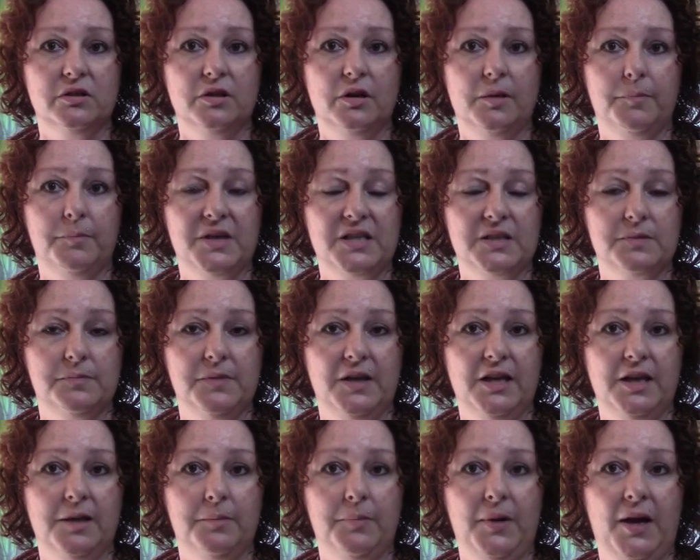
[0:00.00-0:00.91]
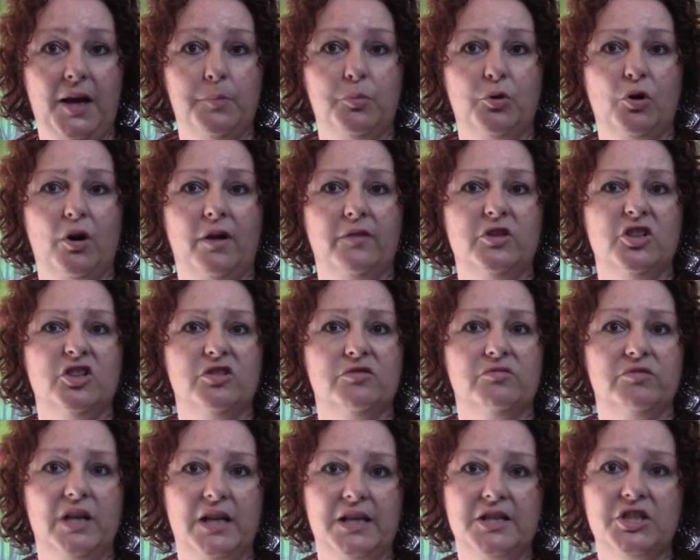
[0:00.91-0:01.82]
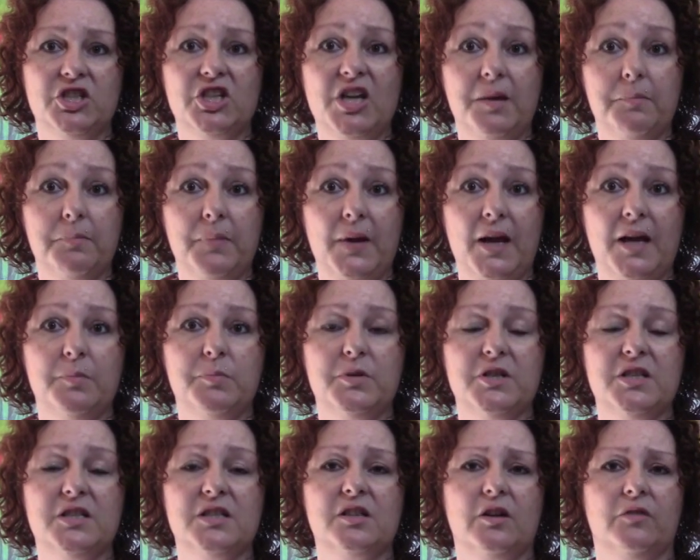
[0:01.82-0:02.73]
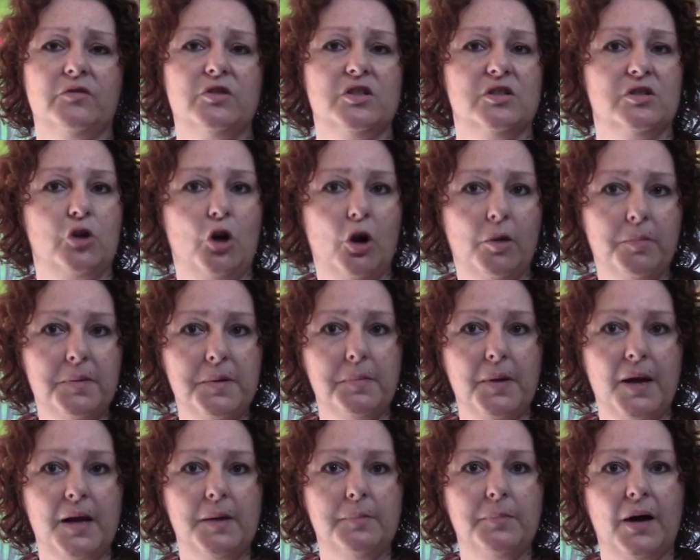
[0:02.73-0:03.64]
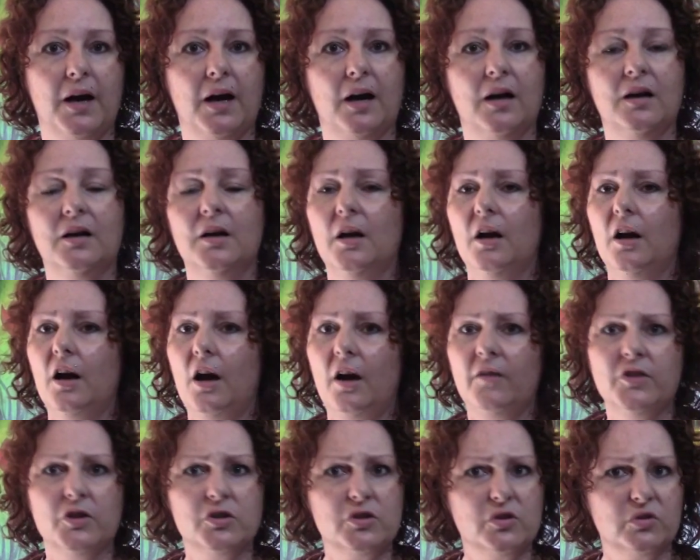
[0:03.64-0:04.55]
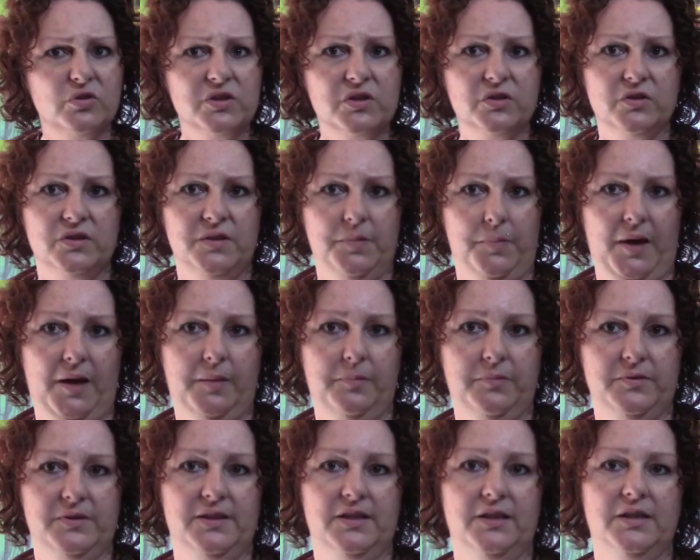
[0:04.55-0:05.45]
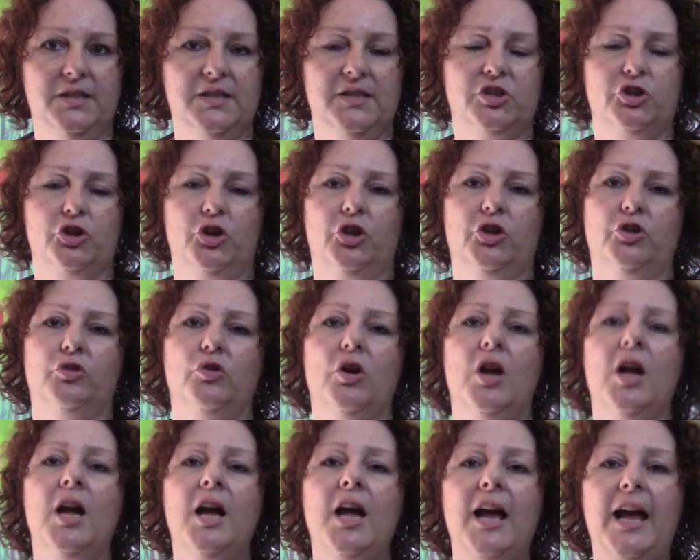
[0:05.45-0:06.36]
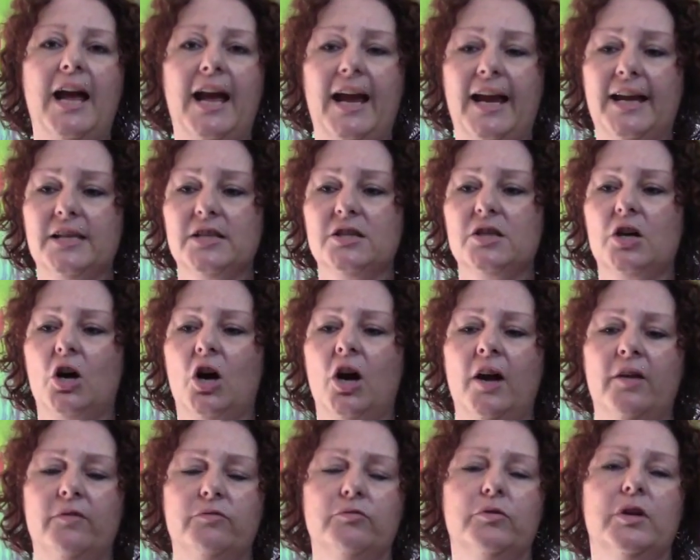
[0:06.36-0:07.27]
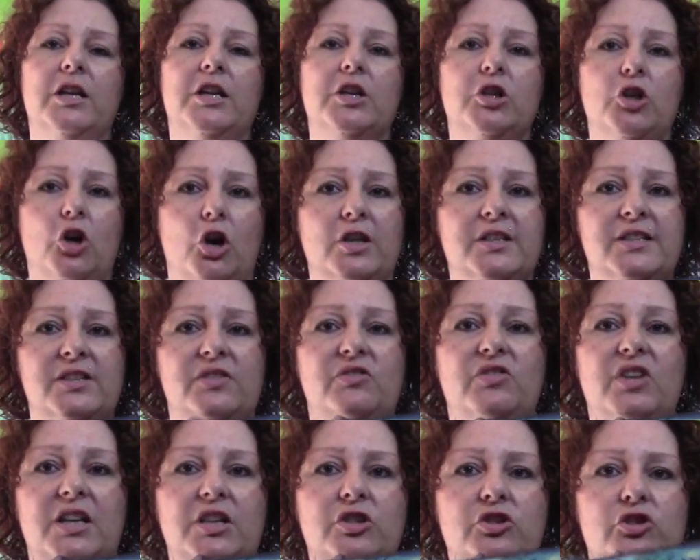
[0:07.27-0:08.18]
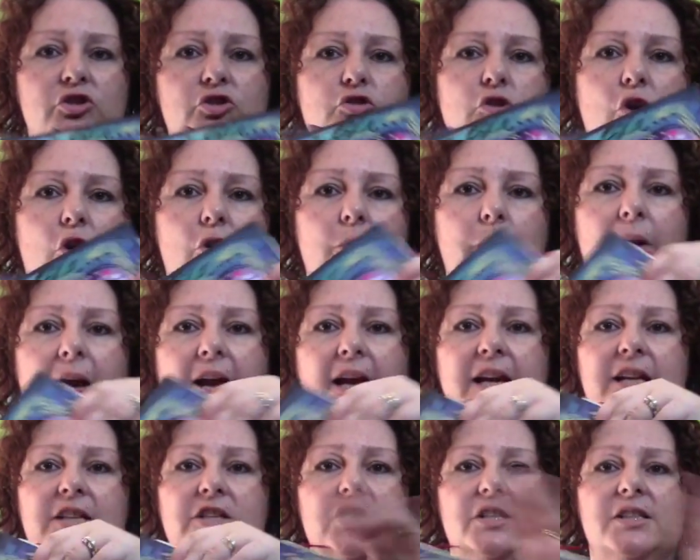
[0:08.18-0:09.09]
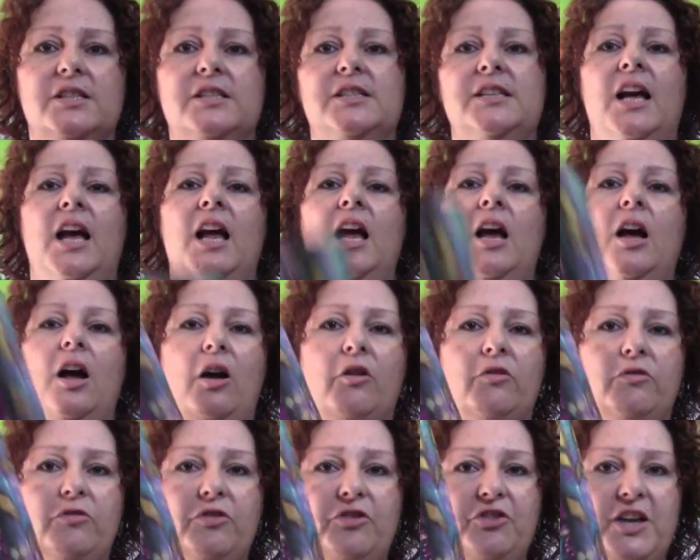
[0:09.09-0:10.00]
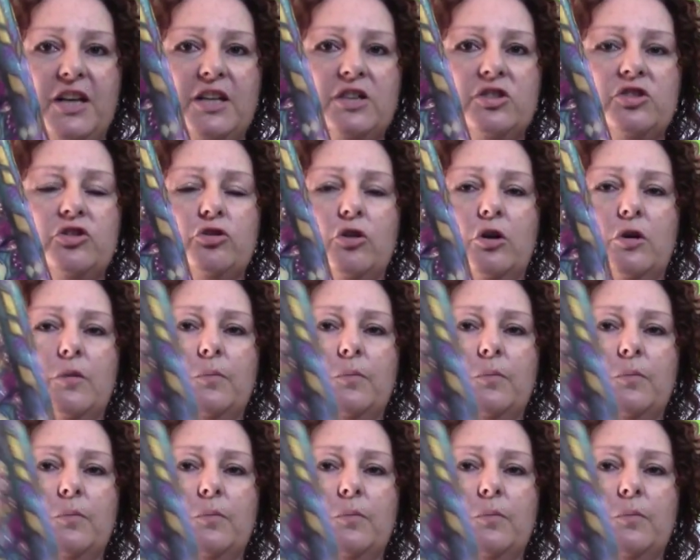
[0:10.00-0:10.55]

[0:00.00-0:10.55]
mixed media paper, I've used really cheap papers, I've used copy paper, I've used all sorts of papers in this journal. And I have really nice thick strong pages, a thick strong